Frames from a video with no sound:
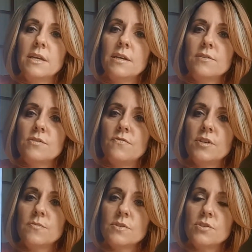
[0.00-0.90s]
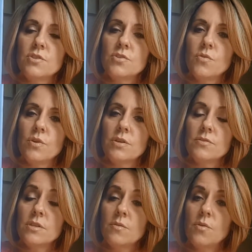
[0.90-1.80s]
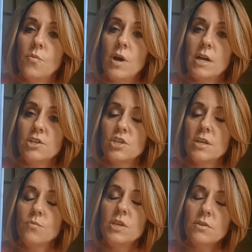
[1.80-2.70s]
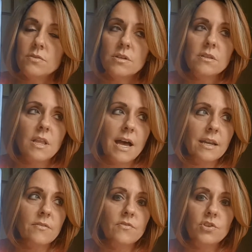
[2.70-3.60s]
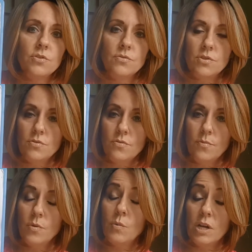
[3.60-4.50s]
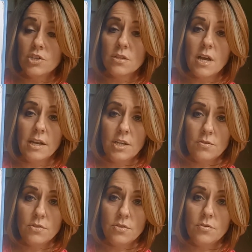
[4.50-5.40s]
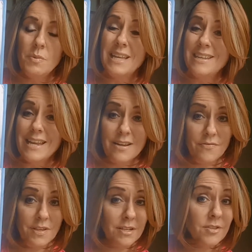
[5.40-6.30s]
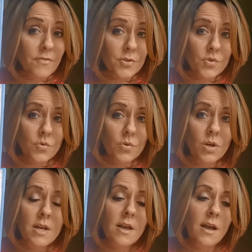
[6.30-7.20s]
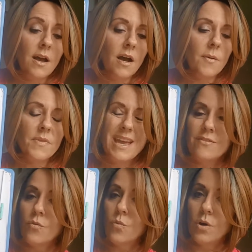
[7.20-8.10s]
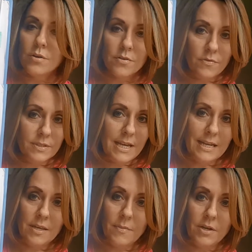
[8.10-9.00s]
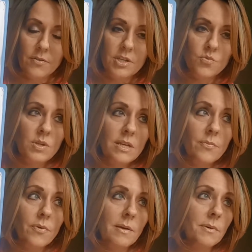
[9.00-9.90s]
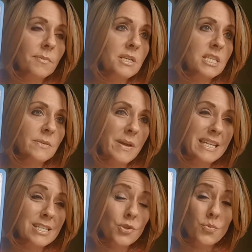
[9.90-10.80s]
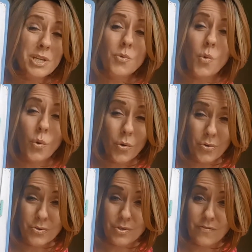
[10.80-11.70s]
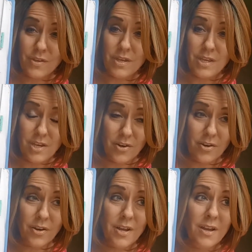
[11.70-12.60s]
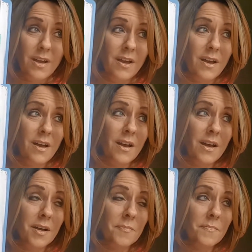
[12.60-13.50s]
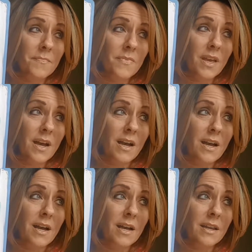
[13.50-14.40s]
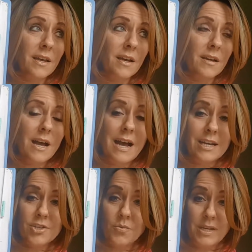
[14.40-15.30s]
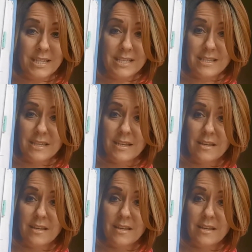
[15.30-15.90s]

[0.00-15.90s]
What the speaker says: Here's films and tutorials that we'll watch, and we use a lot of YouTube. We watch a lot of YouTube and Netflix for school. They have wonderful documentaries. We probably spent 3/4 of the year on Auschwitz